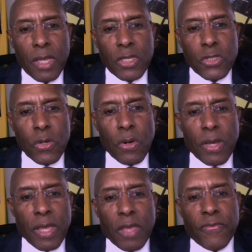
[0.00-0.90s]

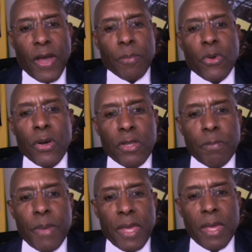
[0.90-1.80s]
So if I'm going to
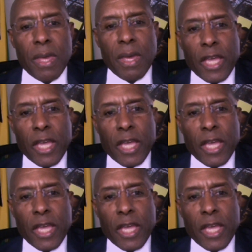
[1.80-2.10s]
be